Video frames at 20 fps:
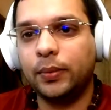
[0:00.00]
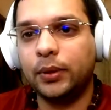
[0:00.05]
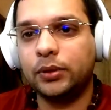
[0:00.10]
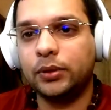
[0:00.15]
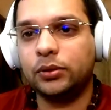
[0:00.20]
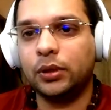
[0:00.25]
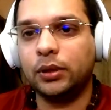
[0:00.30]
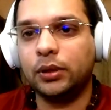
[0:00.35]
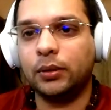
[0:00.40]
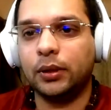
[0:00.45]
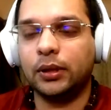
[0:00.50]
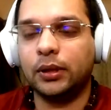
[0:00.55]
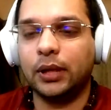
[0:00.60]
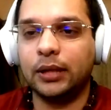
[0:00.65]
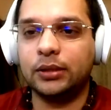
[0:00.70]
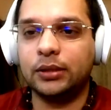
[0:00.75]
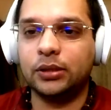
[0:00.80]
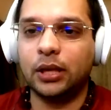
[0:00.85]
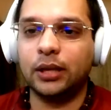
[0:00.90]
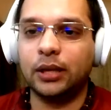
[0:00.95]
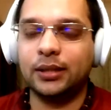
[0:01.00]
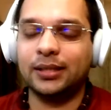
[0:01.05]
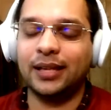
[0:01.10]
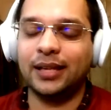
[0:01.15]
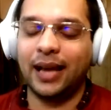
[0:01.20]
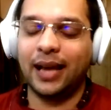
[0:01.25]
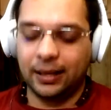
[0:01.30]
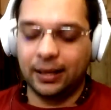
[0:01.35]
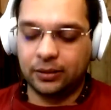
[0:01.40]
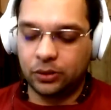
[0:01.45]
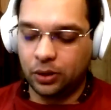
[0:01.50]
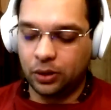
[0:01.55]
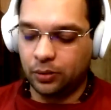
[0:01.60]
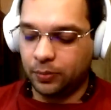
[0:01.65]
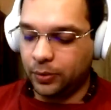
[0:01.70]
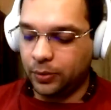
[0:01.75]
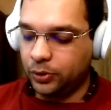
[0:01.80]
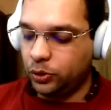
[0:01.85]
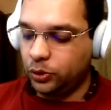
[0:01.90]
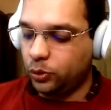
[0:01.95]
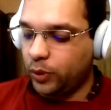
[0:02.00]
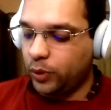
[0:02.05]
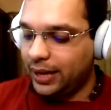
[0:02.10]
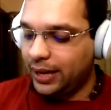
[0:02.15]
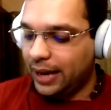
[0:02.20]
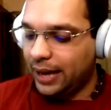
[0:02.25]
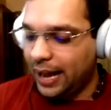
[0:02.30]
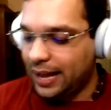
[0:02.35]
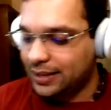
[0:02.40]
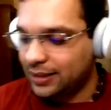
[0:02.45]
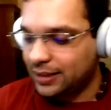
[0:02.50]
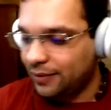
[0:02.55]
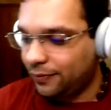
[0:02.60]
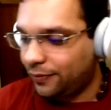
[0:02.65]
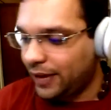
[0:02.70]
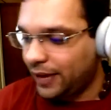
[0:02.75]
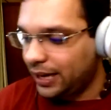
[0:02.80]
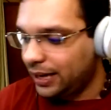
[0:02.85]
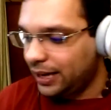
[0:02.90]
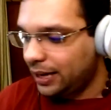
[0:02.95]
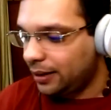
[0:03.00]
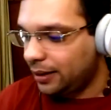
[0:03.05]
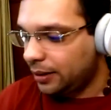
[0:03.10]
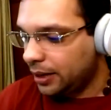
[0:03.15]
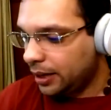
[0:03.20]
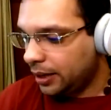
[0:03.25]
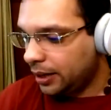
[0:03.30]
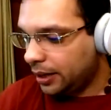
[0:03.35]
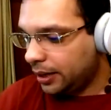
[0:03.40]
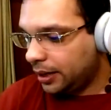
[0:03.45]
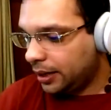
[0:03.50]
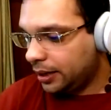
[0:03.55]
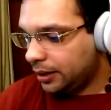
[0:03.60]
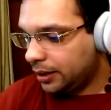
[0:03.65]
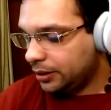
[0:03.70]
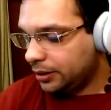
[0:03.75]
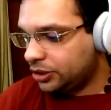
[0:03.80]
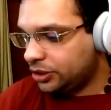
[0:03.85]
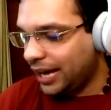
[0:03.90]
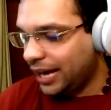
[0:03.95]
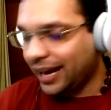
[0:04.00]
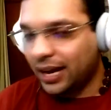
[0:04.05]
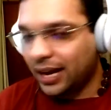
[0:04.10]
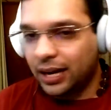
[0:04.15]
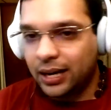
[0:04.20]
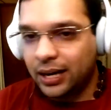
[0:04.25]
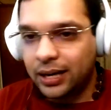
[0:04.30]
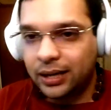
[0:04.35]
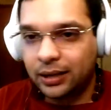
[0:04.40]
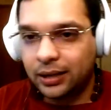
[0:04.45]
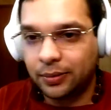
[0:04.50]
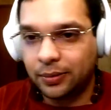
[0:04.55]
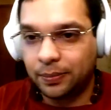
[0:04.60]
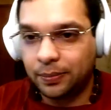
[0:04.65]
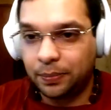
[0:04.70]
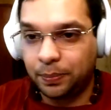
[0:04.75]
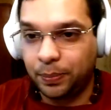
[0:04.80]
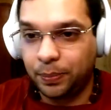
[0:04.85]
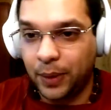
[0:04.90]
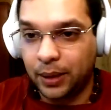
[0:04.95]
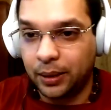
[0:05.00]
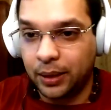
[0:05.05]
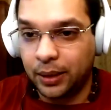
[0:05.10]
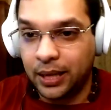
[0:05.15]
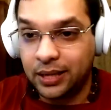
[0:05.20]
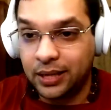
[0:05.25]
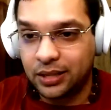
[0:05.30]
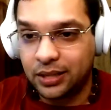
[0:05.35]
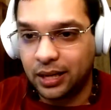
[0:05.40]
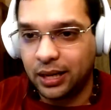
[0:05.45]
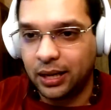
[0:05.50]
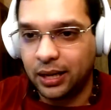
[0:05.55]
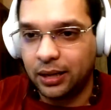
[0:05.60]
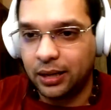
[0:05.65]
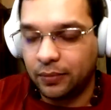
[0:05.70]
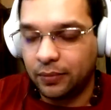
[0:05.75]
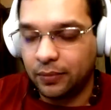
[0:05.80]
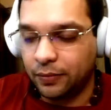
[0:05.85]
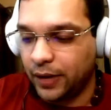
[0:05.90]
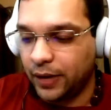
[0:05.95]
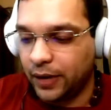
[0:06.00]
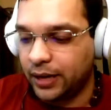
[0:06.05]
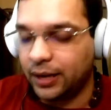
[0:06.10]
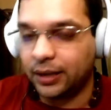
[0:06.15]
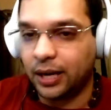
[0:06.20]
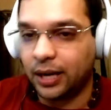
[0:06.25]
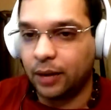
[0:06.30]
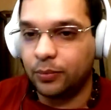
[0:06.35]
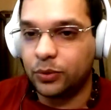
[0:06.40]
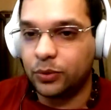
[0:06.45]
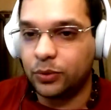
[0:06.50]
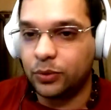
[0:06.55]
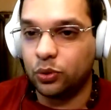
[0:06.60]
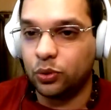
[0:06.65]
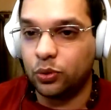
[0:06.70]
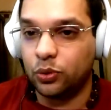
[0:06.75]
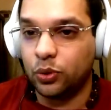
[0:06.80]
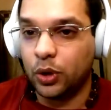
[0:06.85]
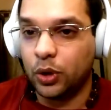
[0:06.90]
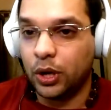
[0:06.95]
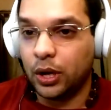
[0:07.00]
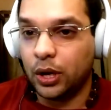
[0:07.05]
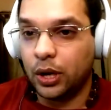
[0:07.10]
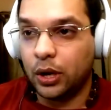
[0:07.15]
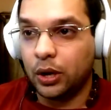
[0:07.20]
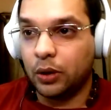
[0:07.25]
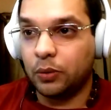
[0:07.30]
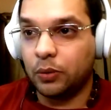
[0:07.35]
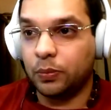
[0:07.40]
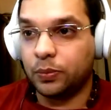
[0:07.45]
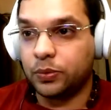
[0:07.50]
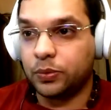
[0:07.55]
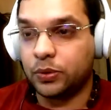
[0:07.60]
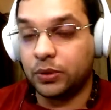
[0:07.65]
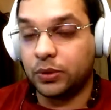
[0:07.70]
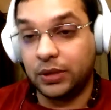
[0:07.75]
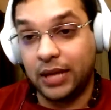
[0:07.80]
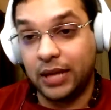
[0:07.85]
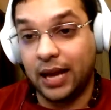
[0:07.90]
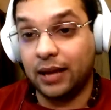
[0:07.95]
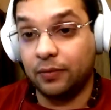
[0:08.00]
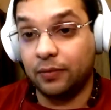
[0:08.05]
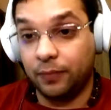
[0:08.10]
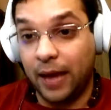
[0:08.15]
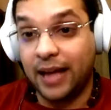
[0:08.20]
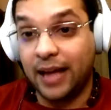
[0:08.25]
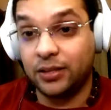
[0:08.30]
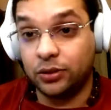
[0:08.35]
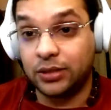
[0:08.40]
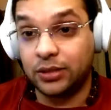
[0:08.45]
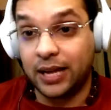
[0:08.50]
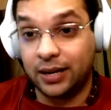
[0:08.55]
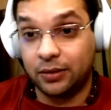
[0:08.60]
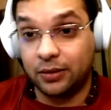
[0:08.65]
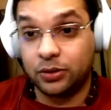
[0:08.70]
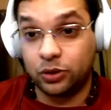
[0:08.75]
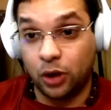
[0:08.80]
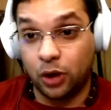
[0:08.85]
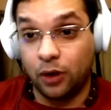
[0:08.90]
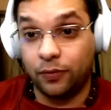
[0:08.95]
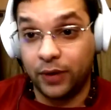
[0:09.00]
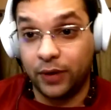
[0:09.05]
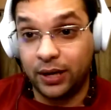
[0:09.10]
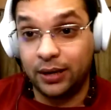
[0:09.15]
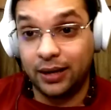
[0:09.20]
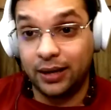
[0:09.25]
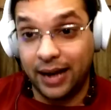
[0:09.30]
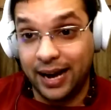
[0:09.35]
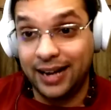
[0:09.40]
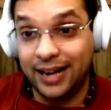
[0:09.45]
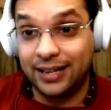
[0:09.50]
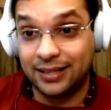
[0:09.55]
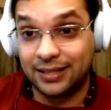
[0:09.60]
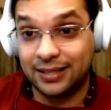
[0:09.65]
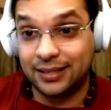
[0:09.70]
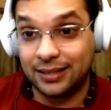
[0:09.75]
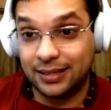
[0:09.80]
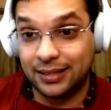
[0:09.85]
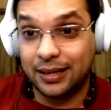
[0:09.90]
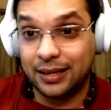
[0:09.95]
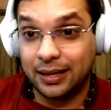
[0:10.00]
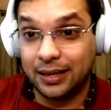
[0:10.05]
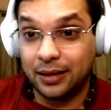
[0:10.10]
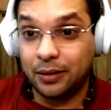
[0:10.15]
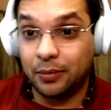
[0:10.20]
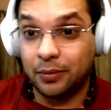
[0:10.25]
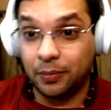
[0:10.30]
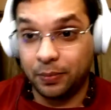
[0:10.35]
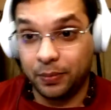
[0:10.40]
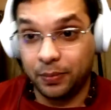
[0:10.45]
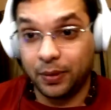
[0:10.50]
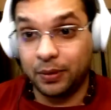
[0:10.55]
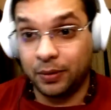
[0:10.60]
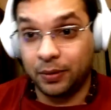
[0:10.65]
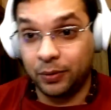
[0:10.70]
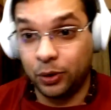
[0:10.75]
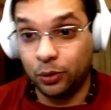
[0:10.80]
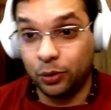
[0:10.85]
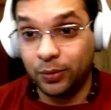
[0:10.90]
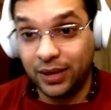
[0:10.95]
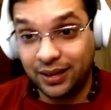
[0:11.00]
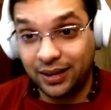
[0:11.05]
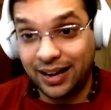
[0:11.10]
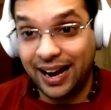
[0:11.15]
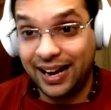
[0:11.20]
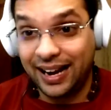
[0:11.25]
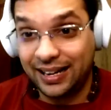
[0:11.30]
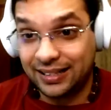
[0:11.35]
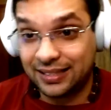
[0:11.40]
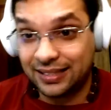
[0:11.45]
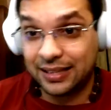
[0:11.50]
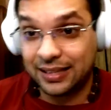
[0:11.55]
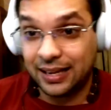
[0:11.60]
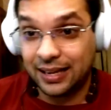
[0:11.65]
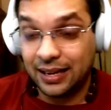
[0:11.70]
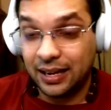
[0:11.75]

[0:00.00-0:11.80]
So the UN has a very checkered history when it comes to, as you said, sovereign rights, human rights,